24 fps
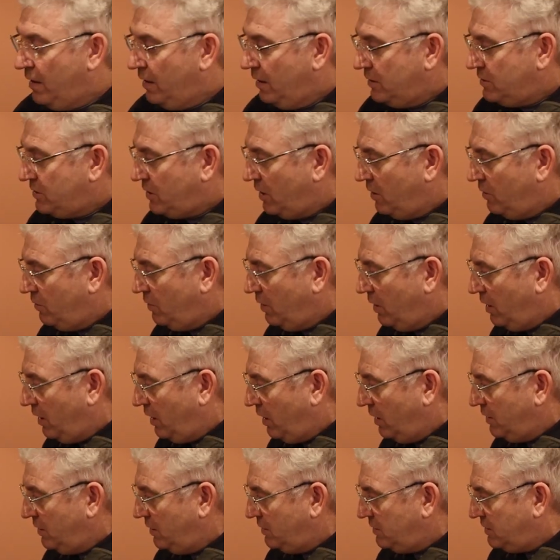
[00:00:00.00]
So
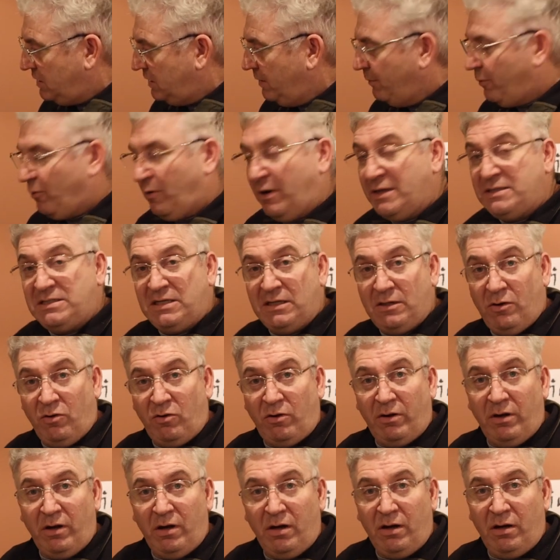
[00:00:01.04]
I deliberated long
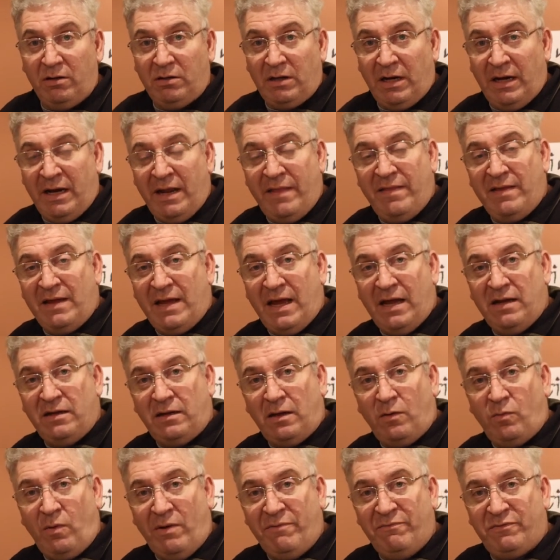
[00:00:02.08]
and hard, and in the end
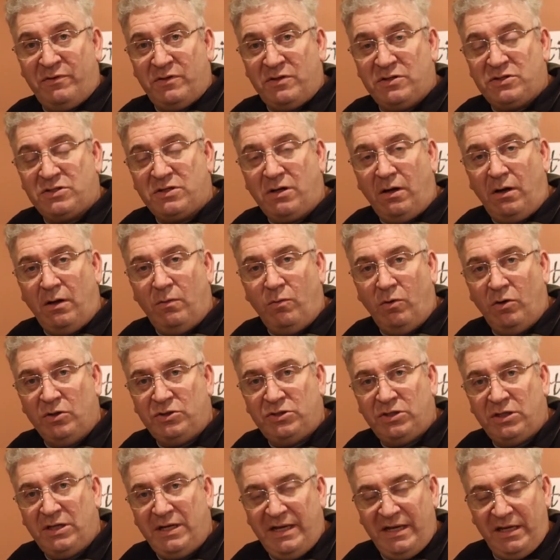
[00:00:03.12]
I went for the
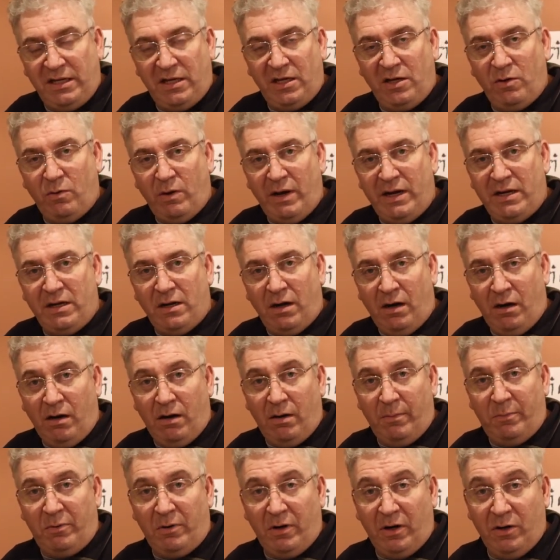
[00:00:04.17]
Sky-Watcher
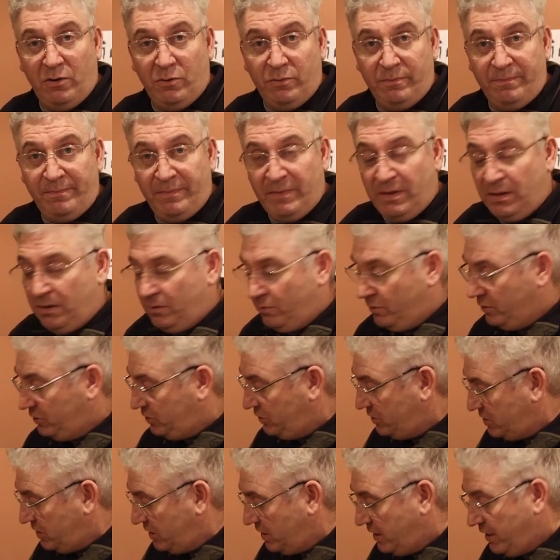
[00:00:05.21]
EQ8-R Pro, which you
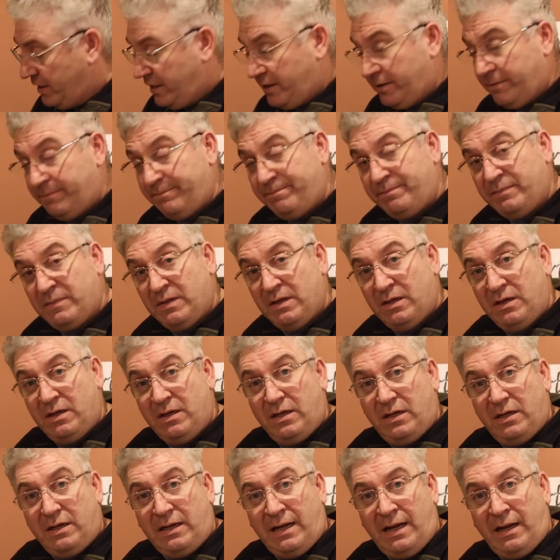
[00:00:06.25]
see here.
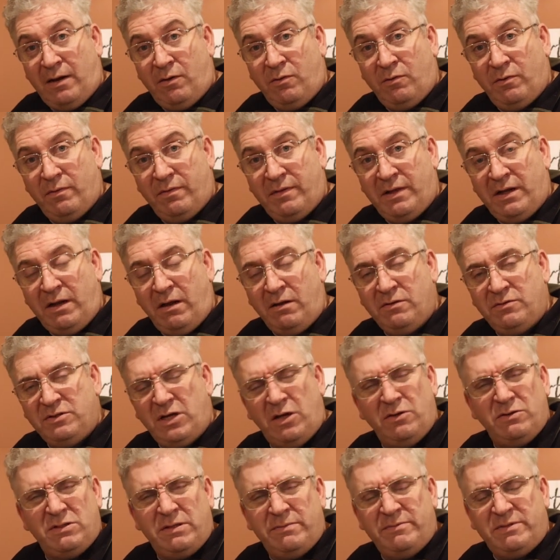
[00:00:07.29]
Now, there
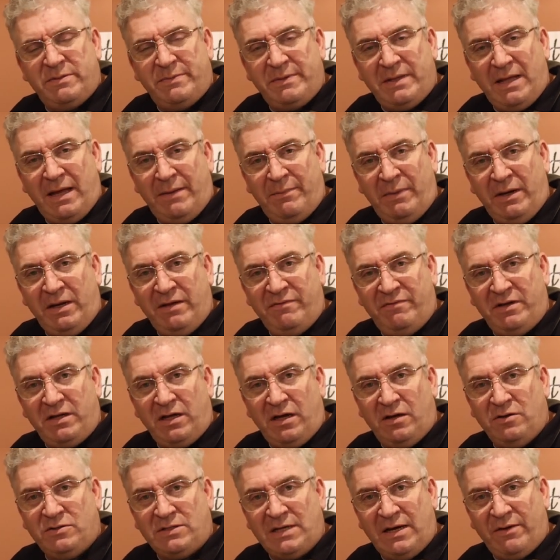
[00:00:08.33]
don't seem to be that many
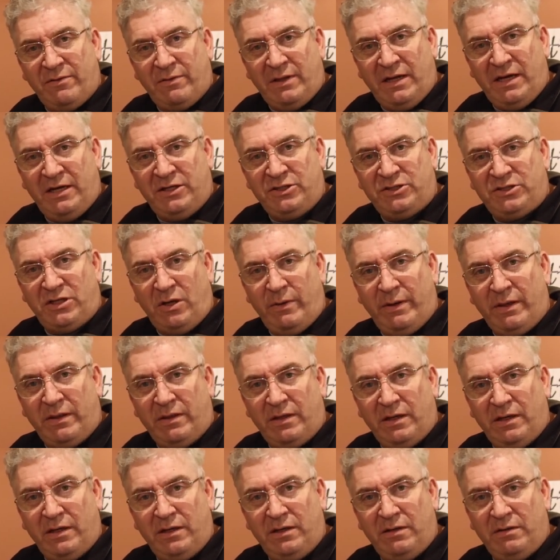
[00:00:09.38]
videos out there showing
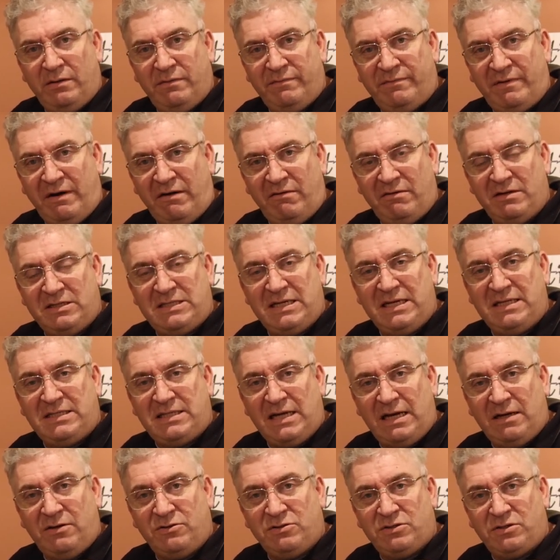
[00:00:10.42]
the various
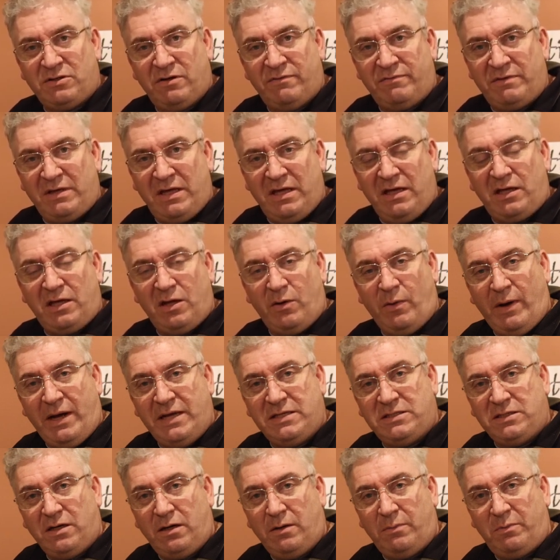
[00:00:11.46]
details of the
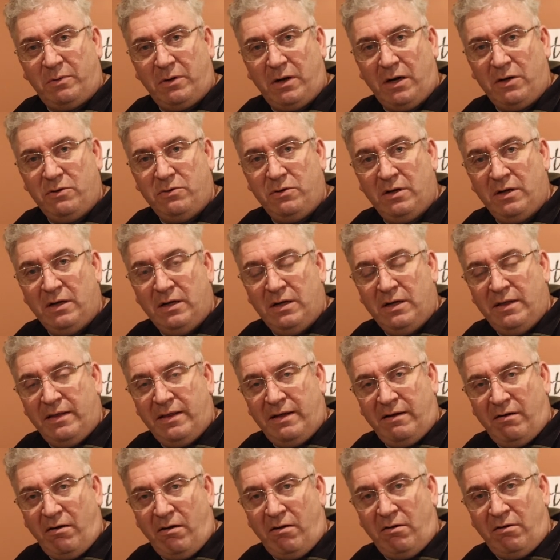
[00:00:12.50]
EQ8-R Pro.
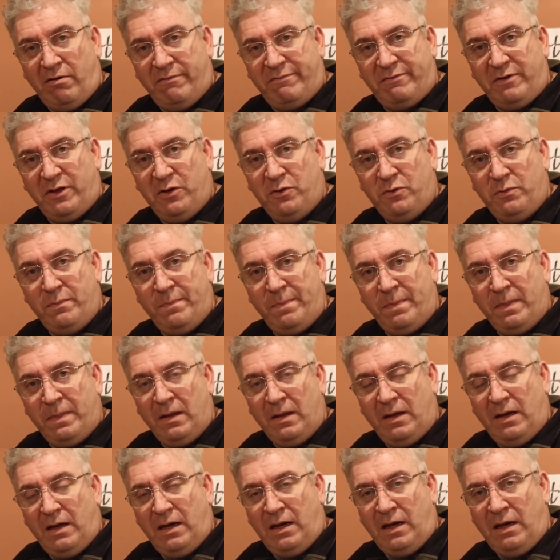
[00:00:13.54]
There are a few.
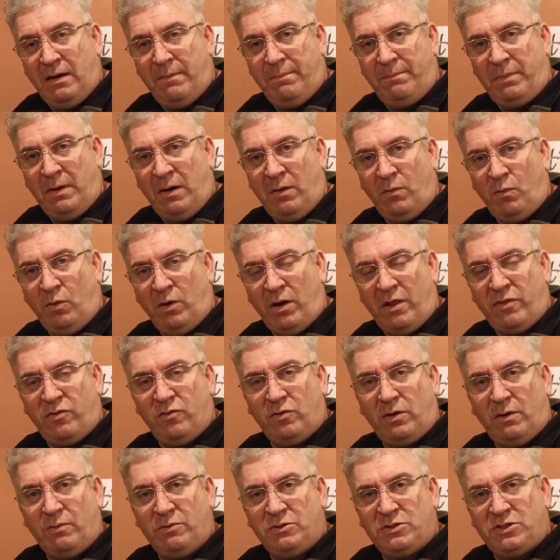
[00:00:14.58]
But what I
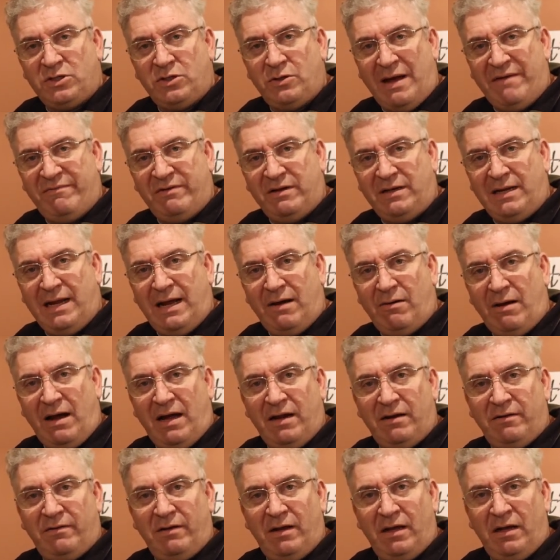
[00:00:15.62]
thought I would do, having now
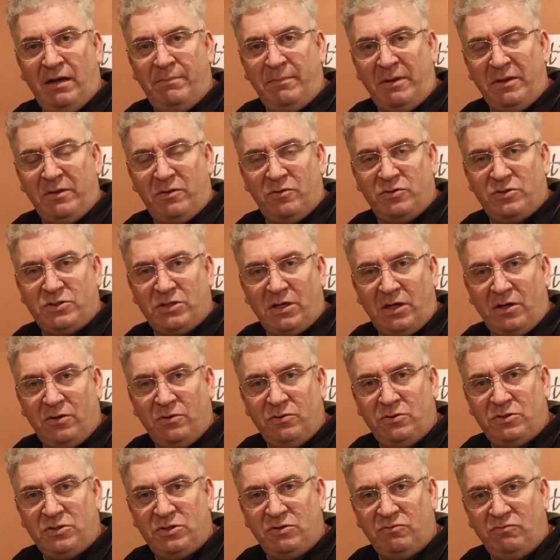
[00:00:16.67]
had a month or so
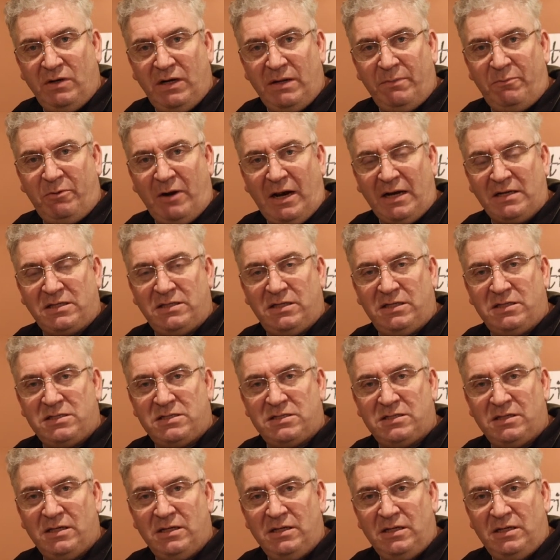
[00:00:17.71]
to really
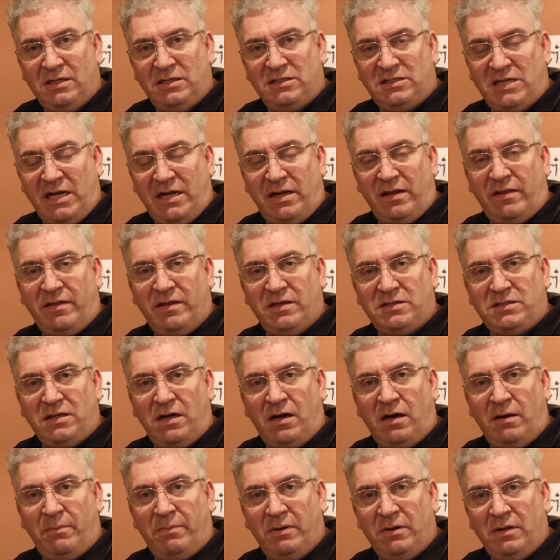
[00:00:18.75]
practice setting this
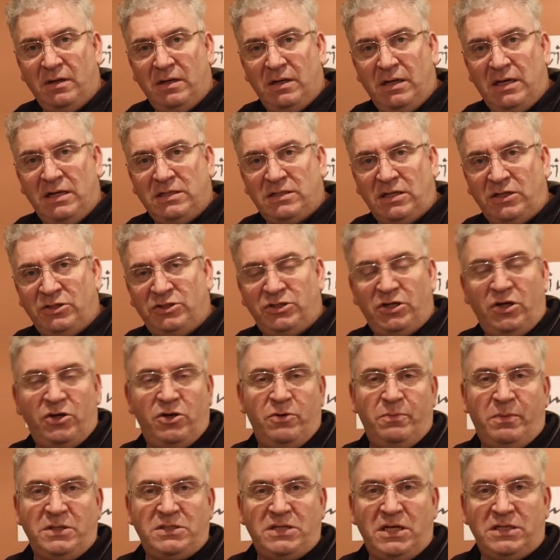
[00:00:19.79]
up, is I'd show you
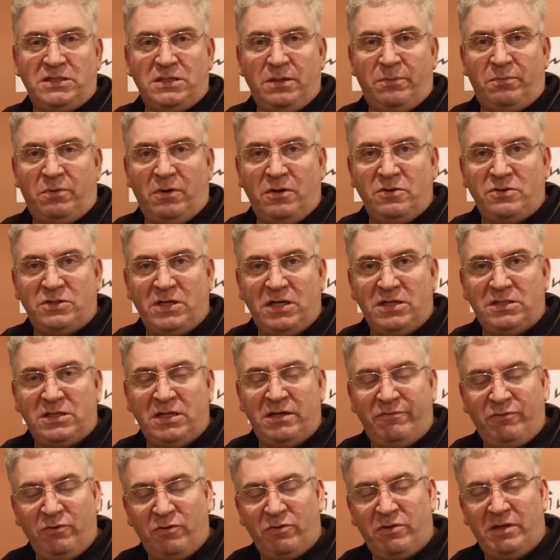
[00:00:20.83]
my setup process. And
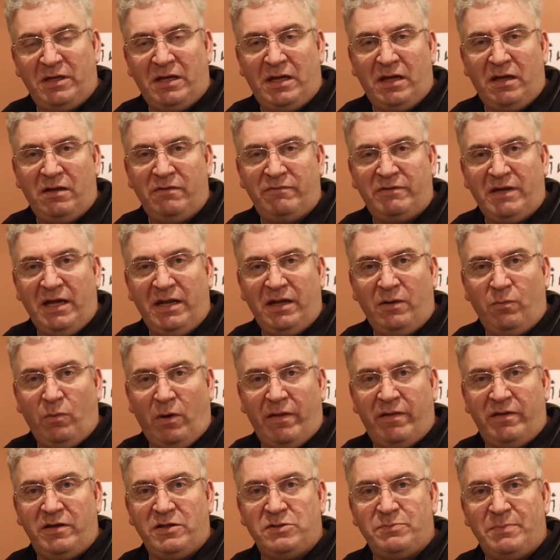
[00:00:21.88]
if you're thinking of getting one
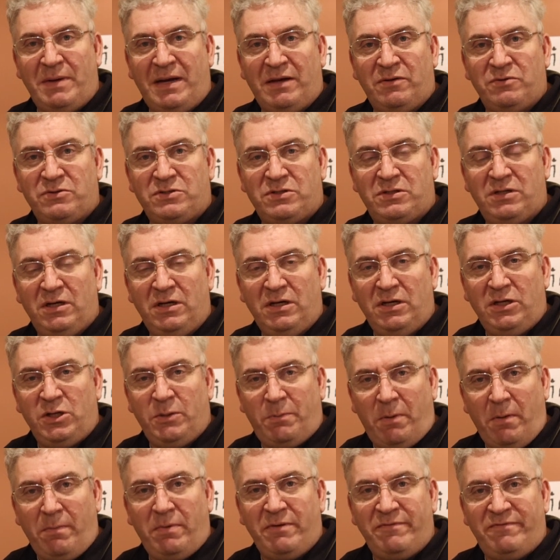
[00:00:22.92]
of these mounts,
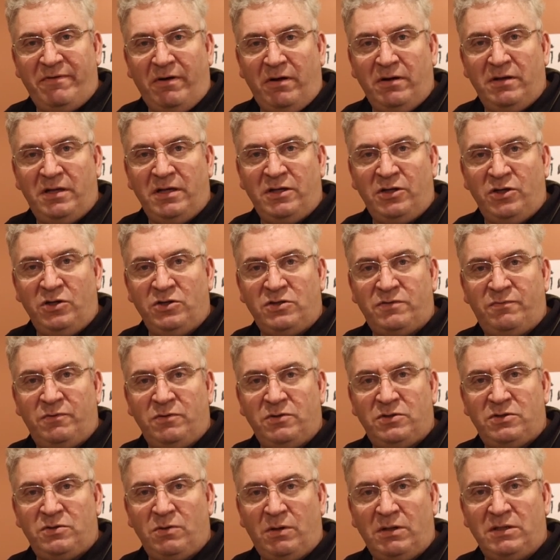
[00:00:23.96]
you'll probably find it
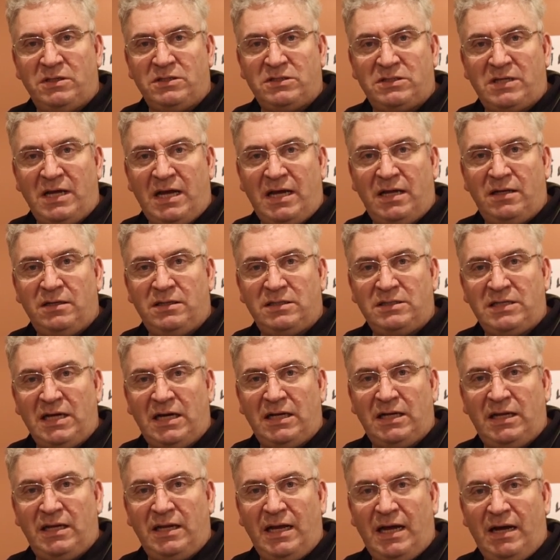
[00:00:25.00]
useful to understand
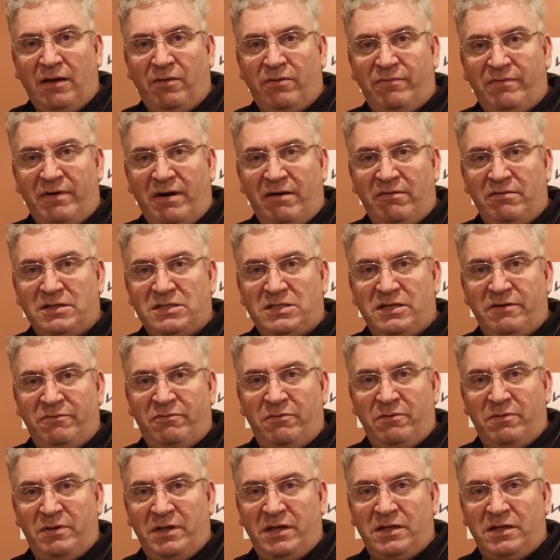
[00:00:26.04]
exactly how the various
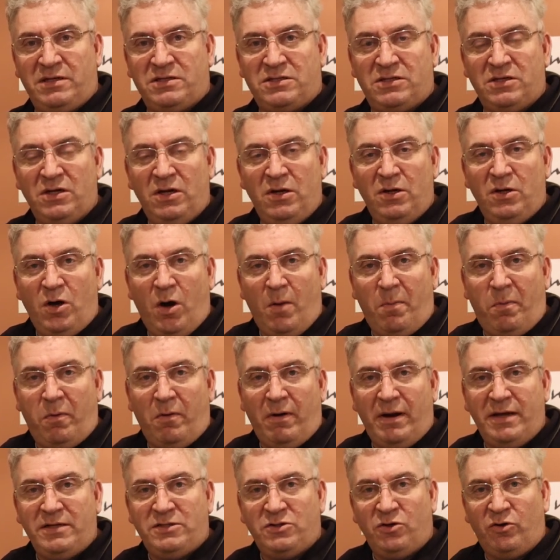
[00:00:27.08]
different things
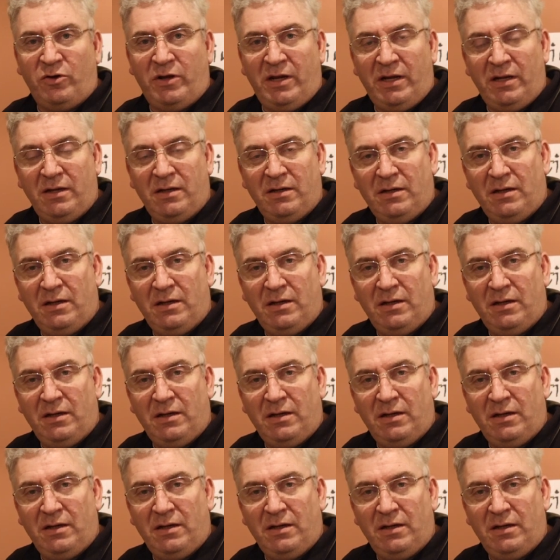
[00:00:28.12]
operate on it.